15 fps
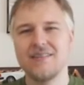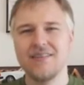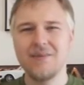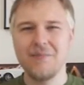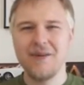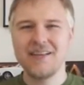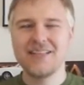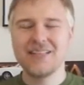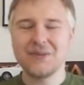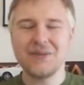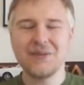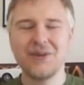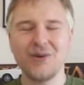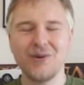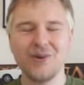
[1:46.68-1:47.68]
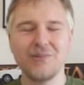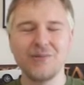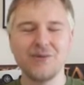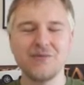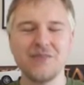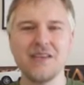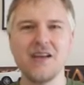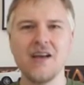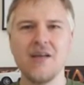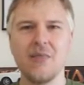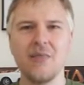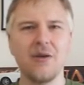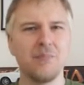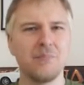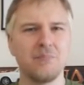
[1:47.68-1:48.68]
You might as well call your movie
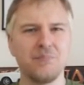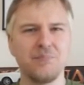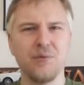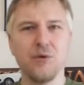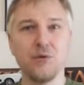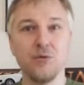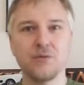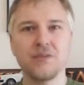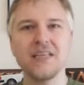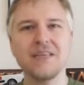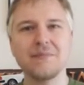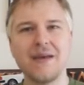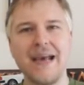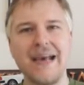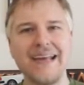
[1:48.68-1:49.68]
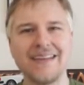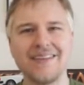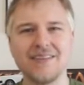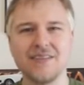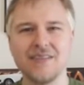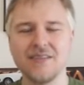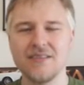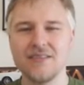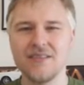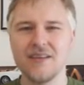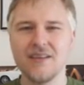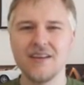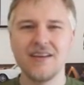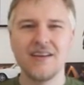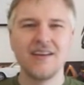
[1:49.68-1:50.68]
The Boogeyman.
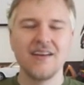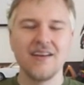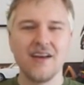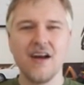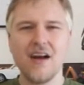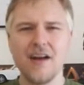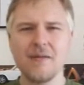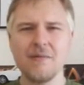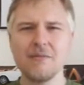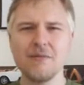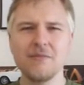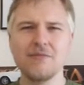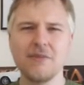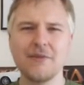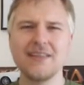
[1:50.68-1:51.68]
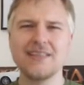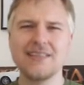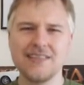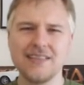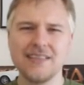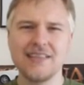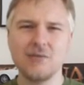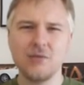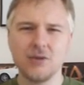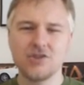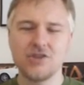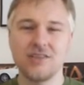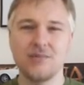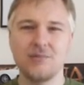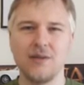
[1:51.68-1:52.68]
I remember very clearly
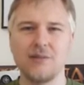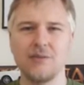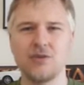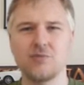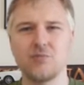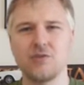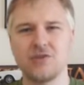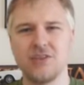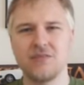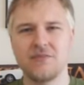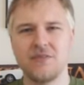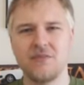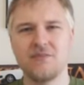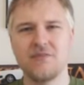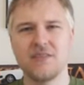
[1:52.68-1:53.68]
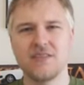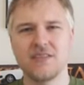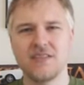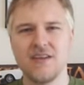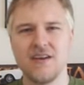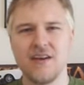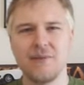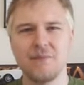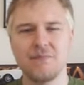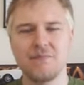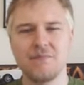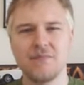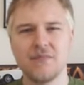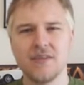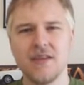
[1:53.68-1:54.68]
watching the Blair Witch Project for the first time.
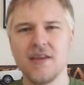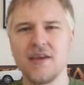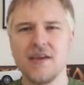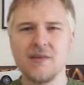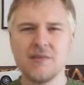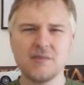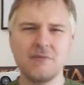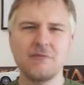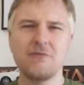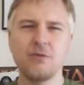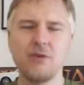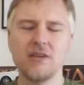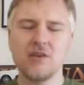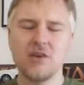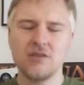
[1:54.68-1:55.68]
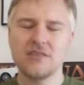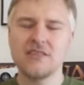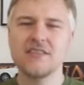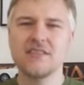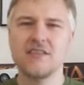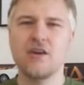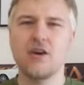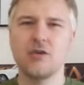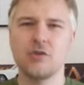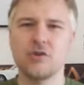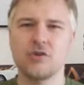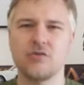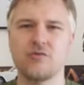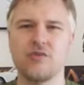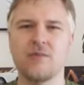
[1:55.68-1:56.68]
It was before I'd gotten into the horror
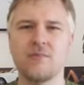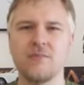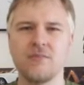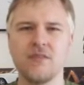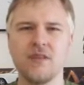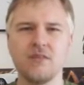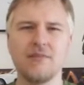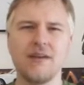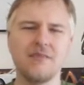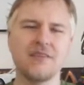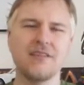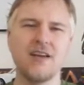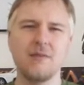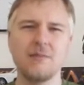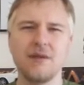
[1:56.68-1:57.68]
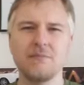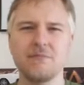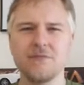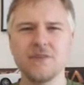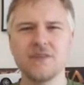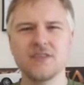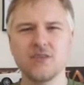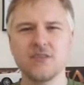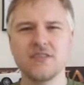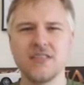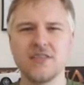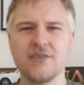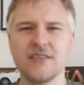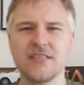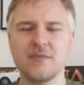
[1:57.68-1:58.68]
genre, around the time I first got
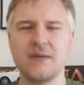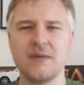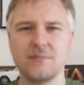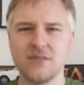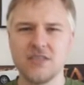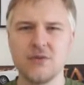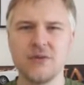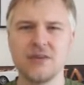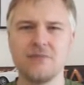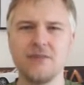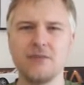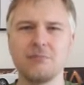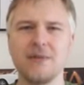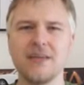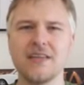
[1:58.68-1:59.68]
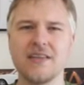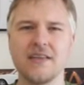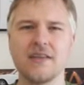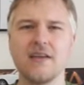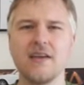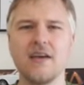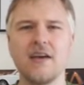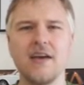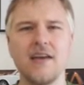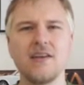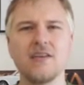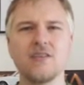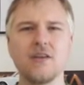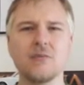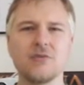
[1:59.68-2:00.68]
serious about pursuing filmmaking,
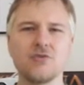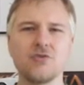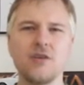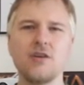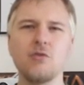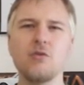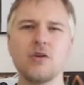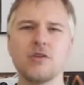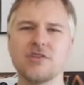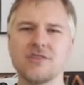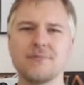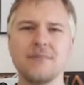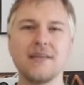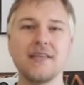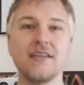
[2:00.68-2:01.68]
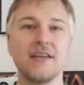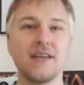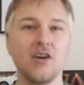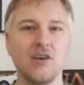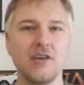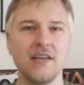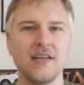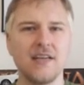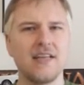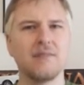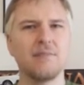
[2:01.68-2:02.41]
and I was trying to watch as many iconic and